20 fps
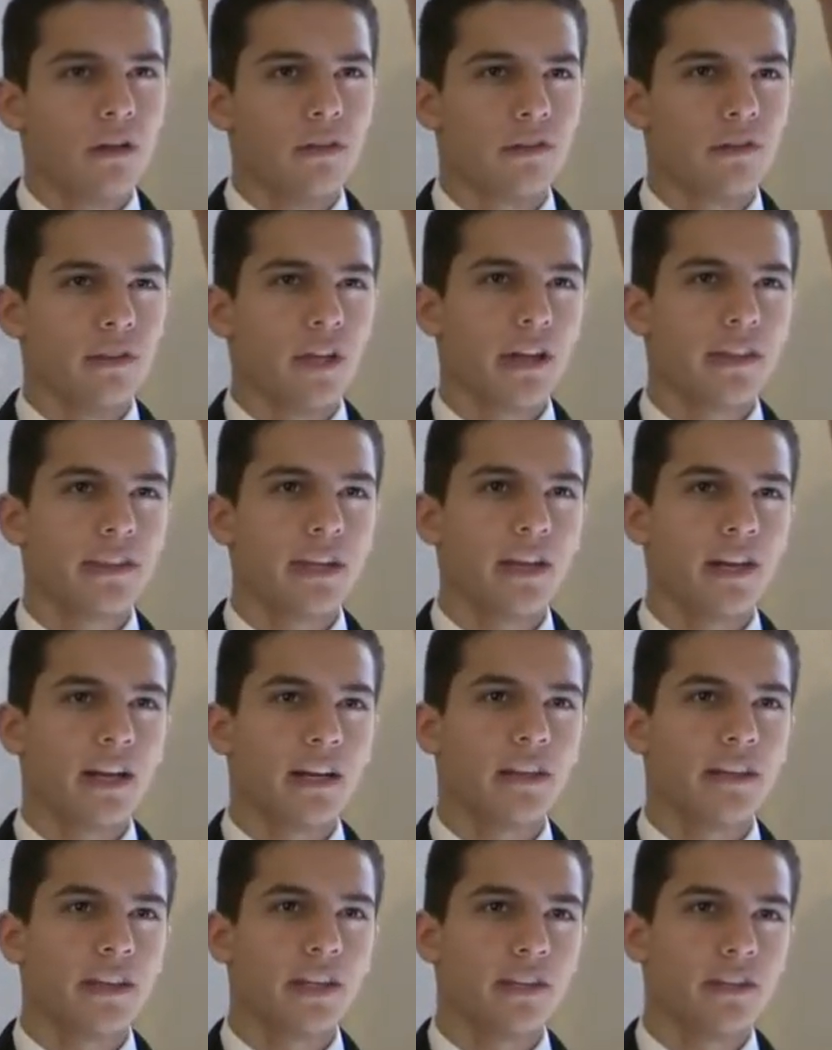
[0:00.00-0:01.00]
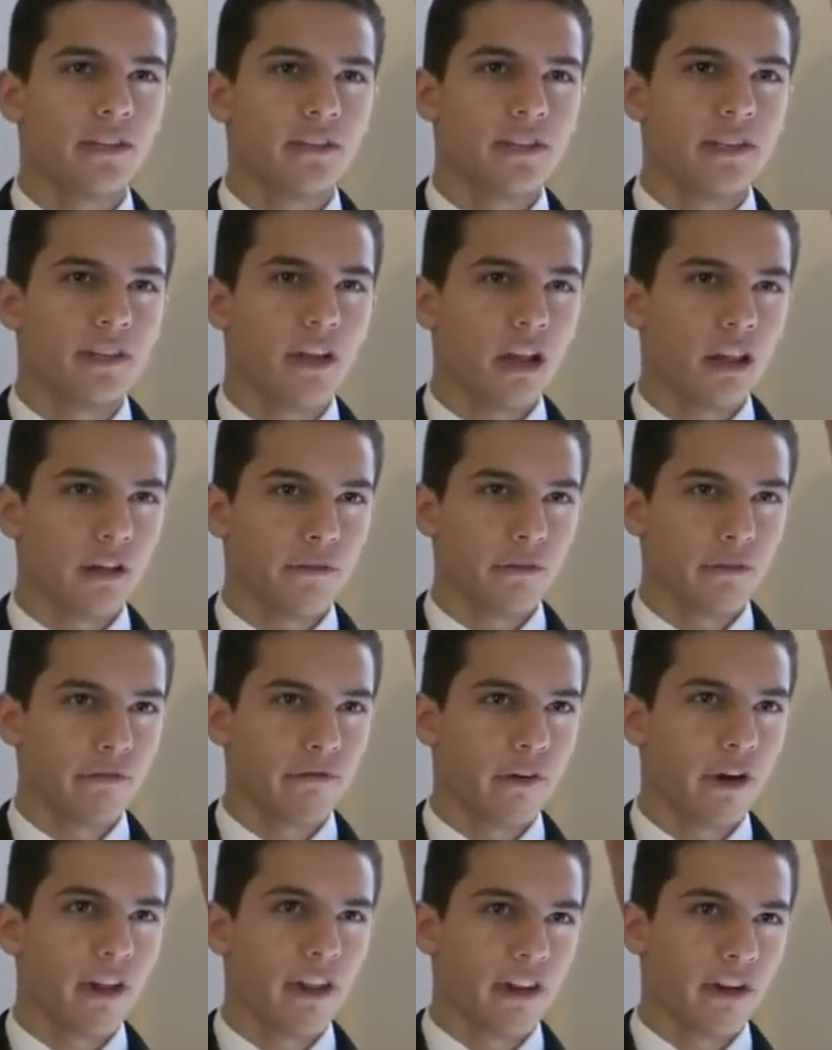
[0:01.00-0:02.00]
Not that I think you did not love your
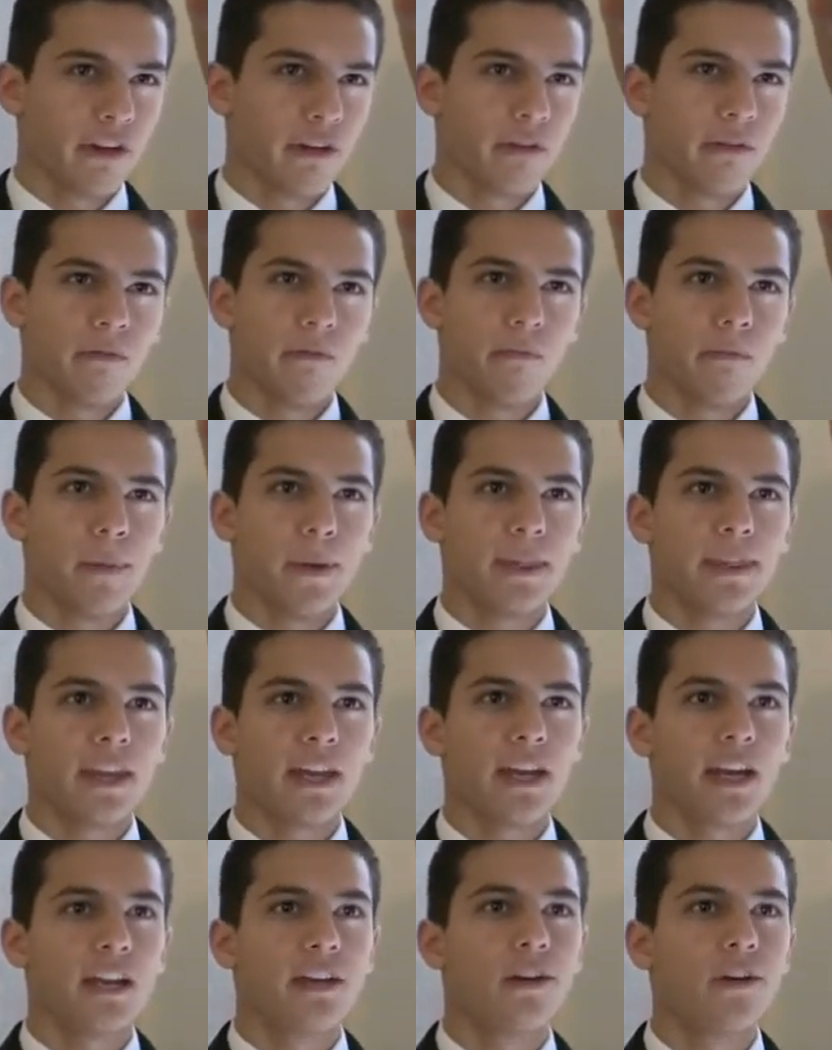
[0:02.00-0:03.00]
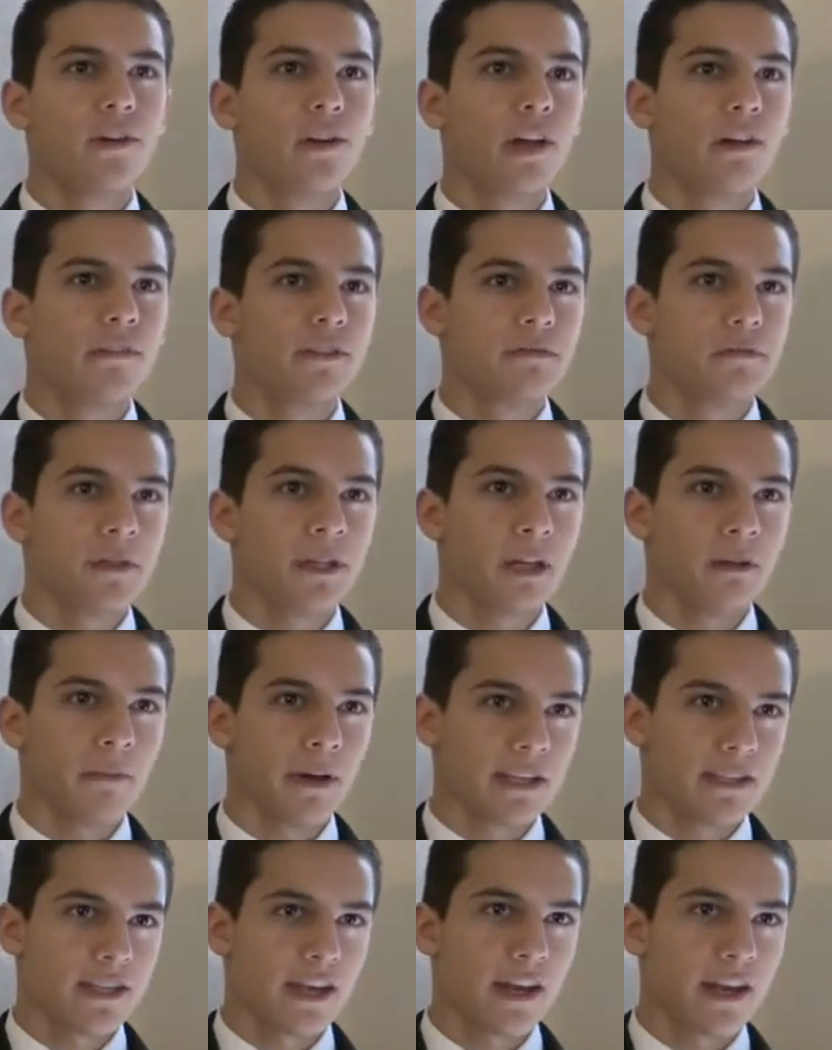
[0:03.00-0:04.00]
father, but that I know love is begun
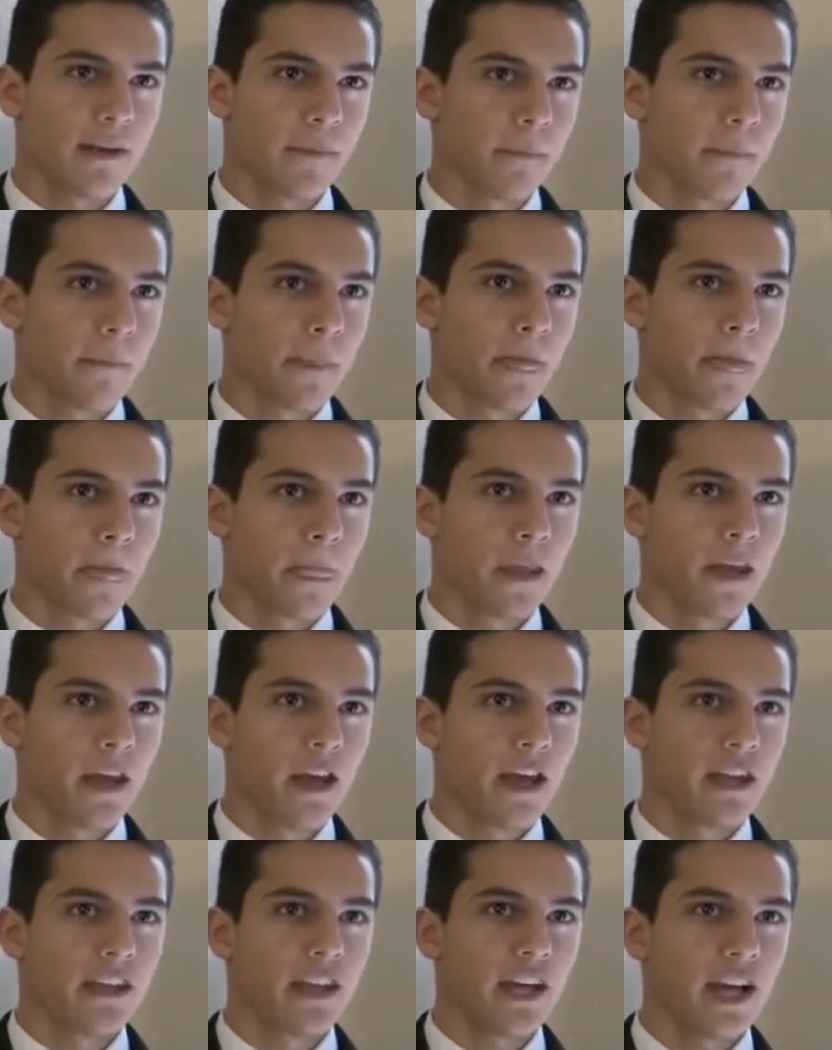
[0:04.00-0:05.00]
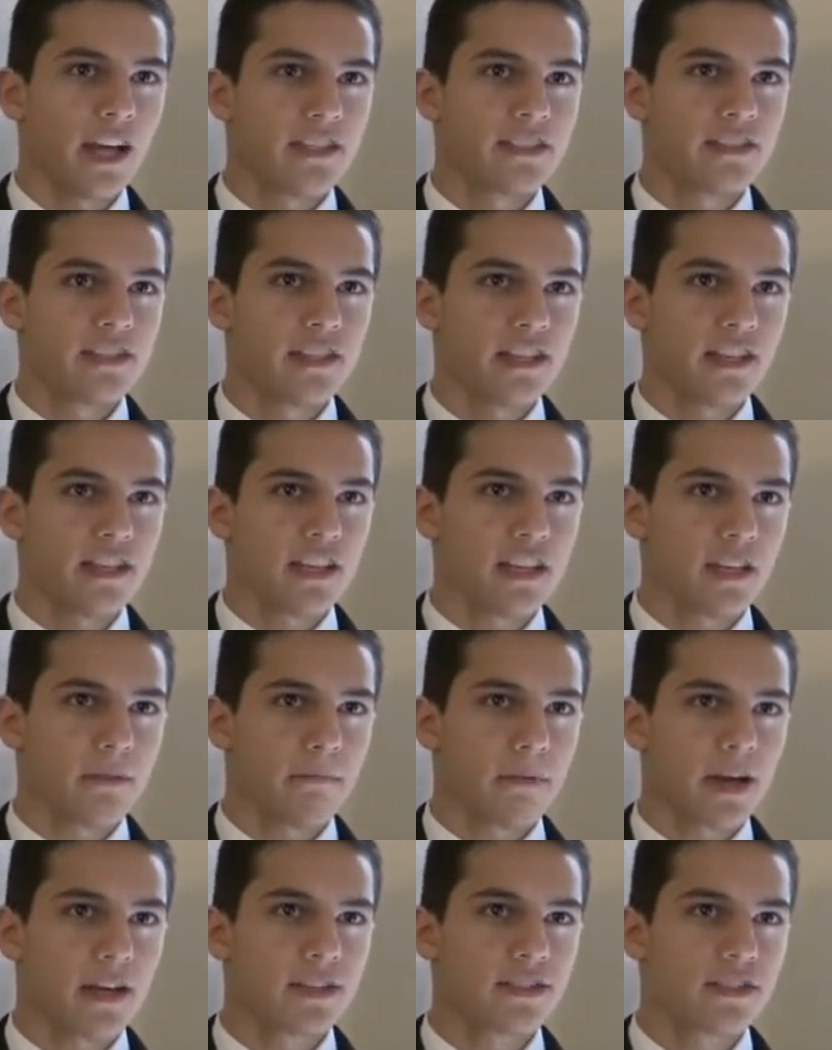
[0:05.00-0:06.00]
by time, and that I see, in
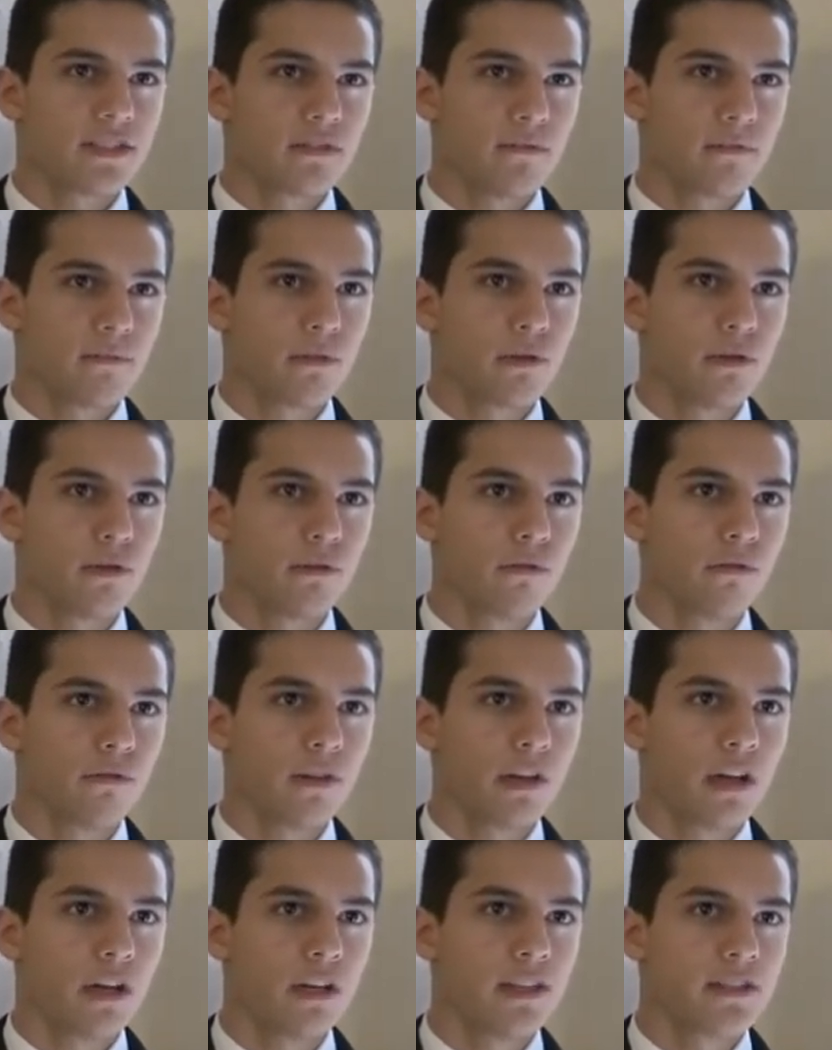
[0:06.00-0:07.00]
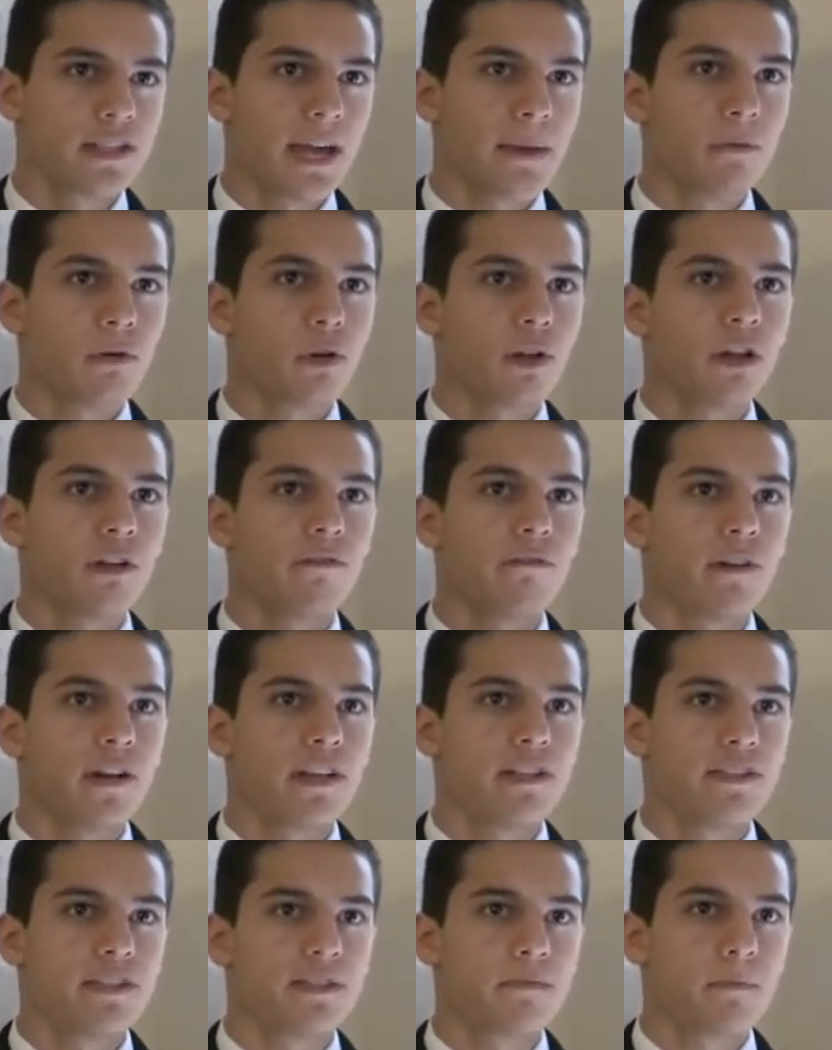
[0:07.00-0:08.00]
passage of proof, time
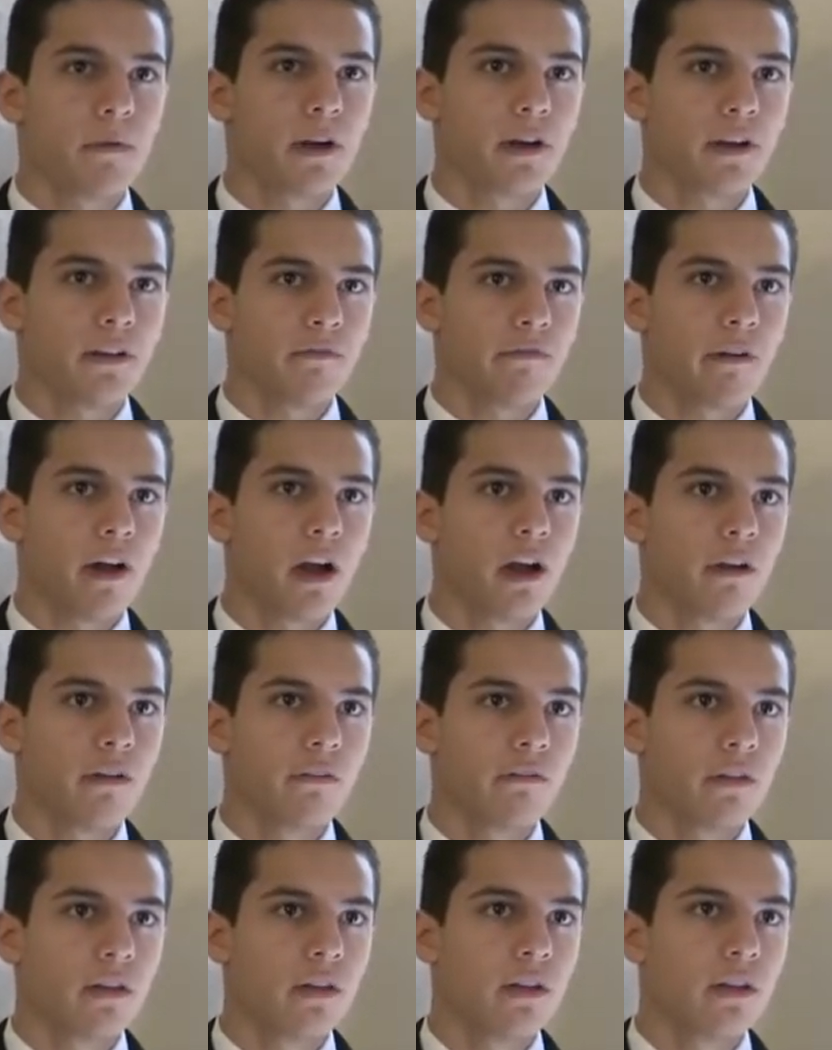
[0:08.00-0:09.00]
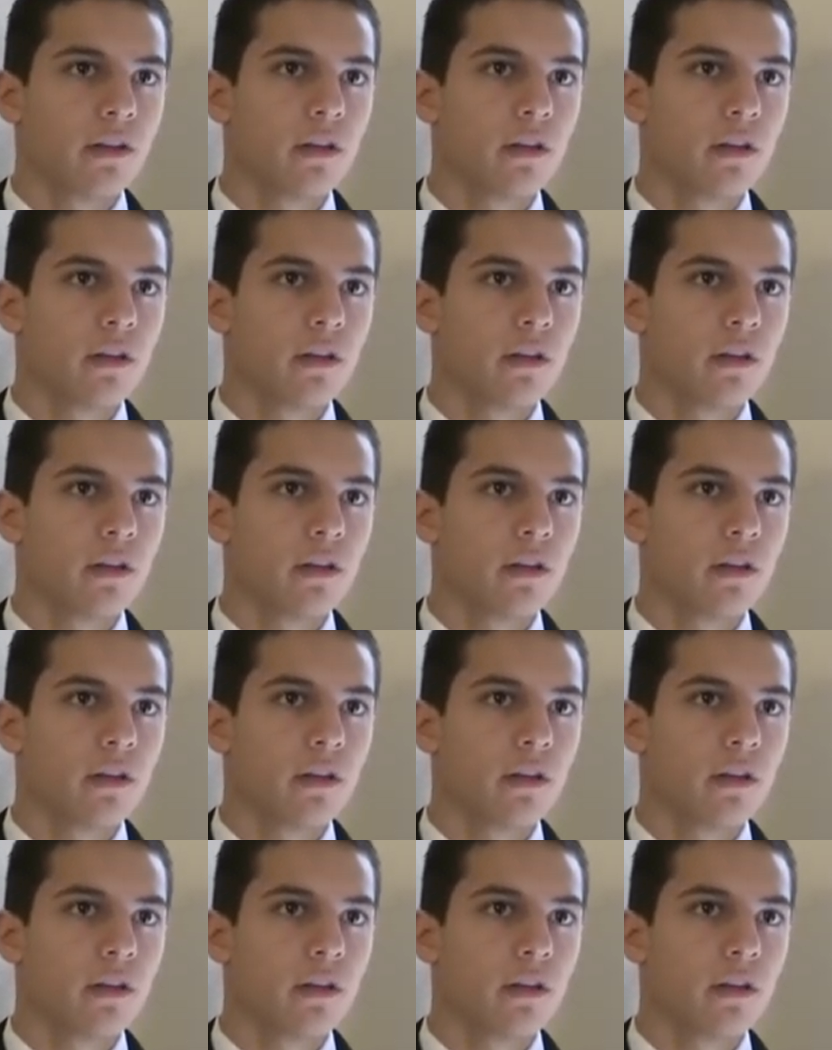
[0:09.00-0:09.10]
qualifies the spark and fire of it.